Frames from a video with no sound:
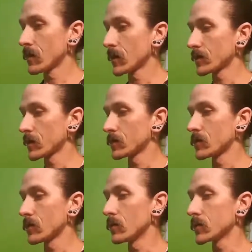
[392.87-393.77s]
electrodes
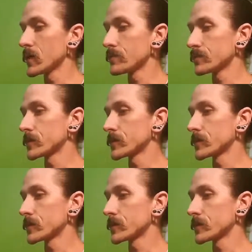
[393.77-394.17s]
all hooked up,